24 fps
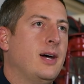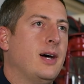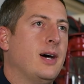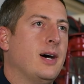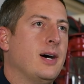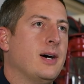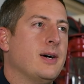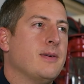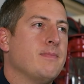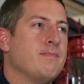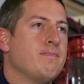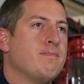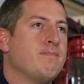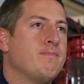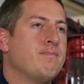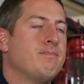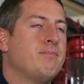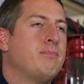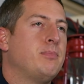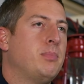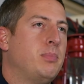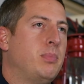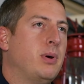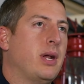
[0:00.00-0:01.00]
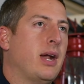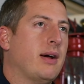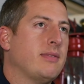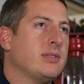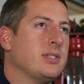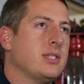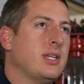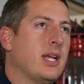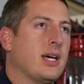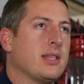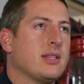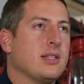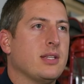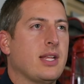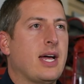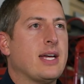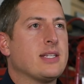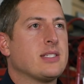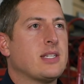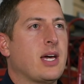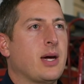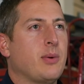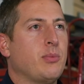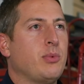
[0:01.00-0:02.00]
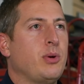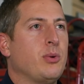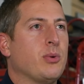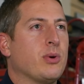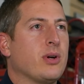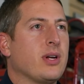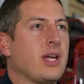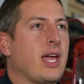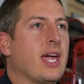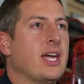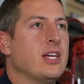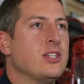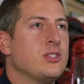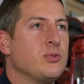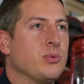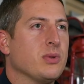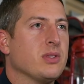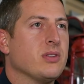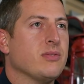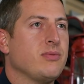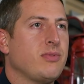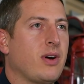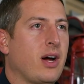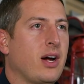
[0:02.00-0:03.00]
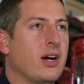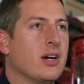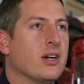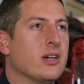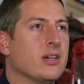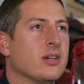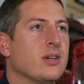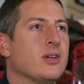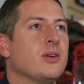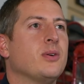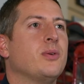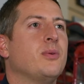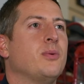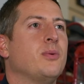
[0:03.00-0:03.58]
But obviously not the last time we were engaged with the fire.